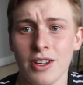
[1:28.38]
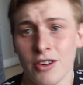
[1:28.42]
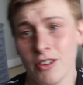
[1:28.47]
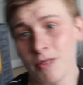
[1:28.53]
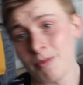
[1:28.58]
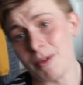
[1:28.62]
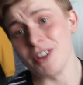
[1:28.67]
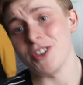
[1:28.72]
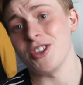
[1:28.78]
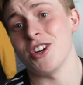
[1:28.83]
You're
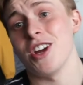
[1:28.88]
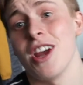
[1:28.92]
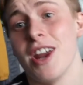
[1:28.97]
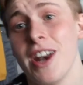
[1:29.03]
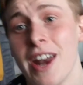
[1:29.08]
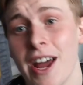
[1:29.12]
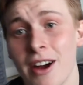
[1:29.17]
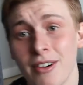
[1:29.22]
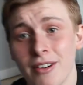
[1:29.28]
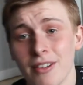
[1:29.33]
on my chair
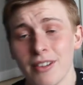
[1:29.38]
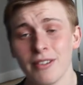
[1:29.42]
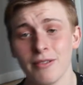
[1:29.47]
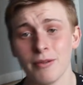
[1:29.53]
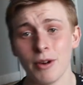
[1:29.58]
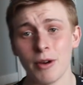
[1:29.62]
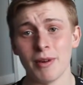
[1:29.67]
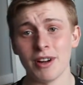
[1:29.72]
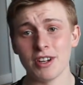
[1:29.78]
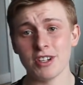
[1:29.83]
now.
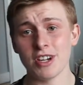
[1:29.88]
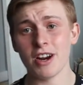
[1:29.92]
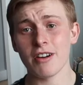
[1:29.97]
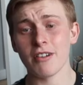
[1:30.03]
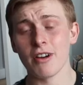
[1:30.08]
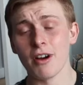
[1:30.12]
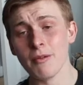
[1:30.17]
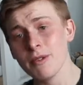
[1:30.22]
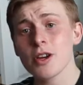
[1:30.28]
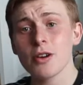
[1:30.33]
Well, my
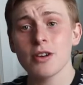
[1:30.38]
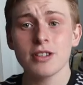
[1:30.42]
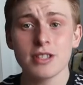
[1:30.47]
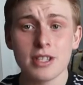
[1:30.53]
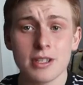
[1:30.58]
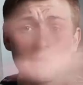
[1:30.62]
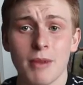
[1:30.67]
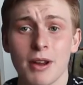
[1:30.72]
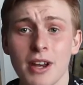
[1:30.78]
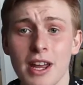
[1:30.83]
chair on. So, because
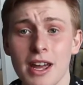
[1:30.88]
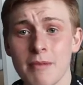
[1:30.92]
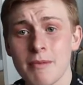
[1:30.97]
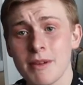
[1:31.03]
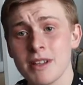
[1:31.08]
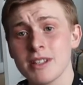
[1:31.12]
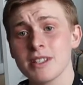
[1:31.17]
it's Monday, it